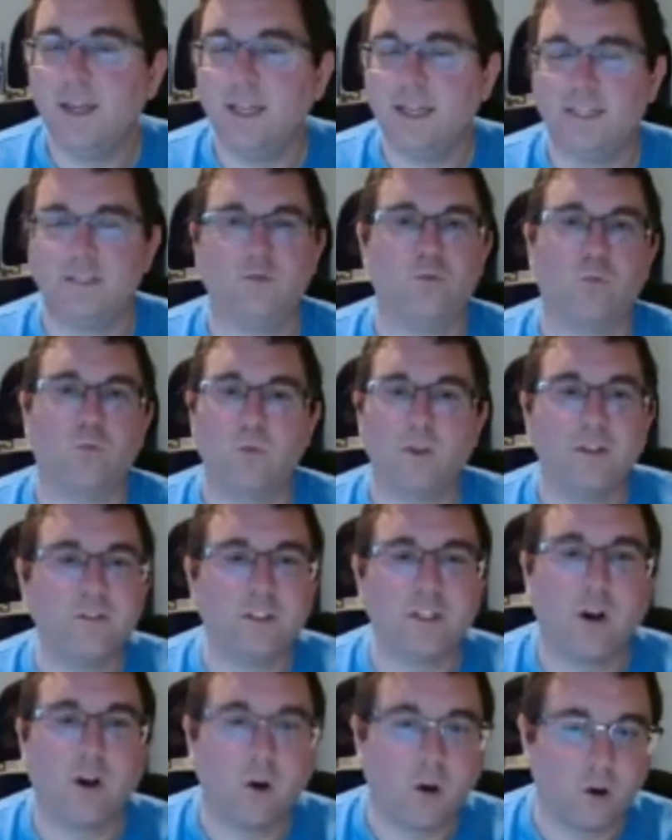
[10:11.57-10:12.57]
is
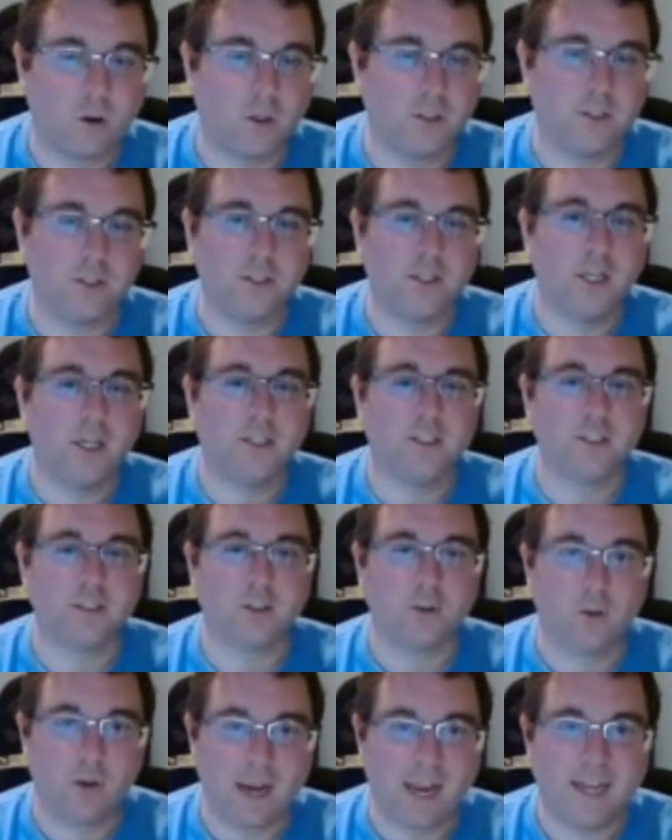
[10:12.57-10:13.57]
really hard to
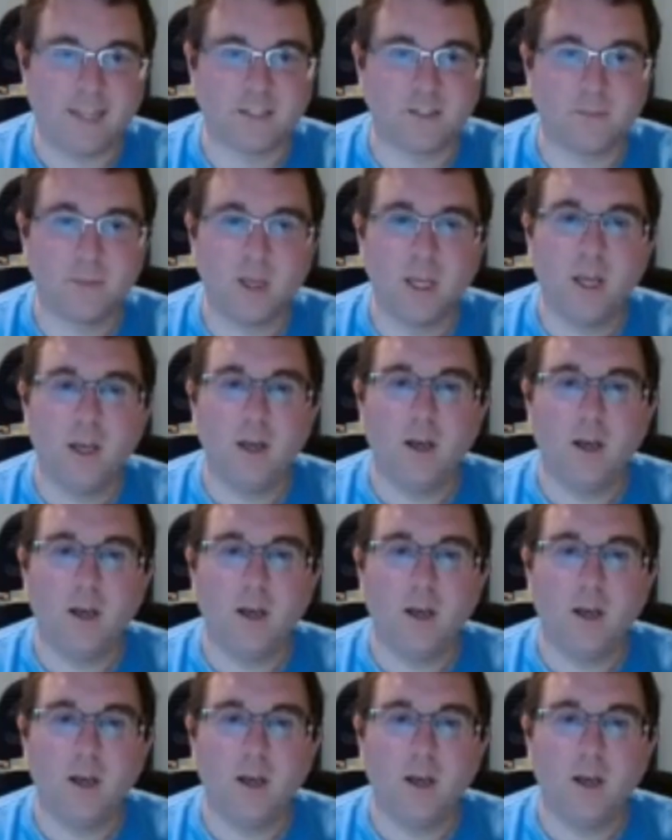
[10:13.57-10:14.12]
grasp.